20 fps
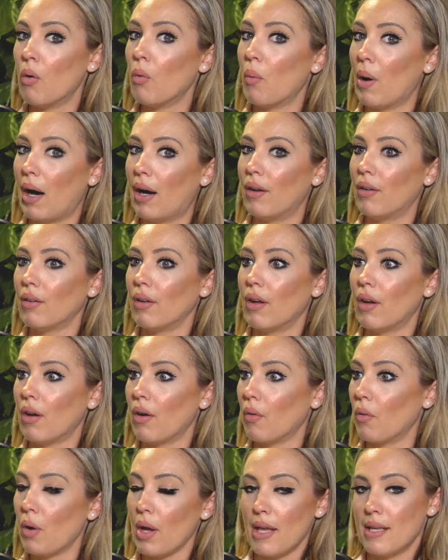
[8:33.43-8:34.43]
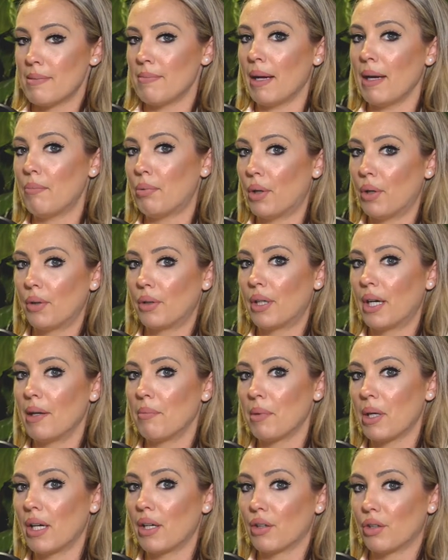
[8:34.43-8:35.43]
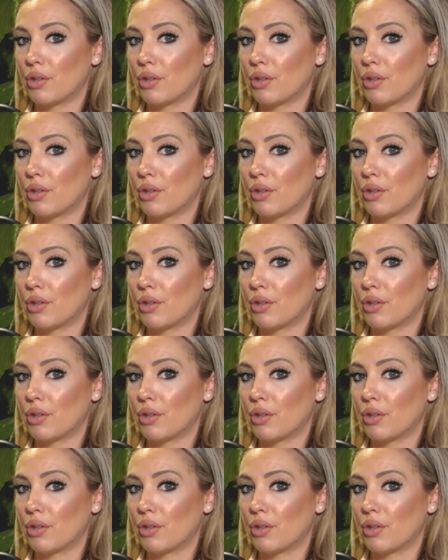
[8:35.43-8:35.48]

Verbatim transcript: Well, is my program going to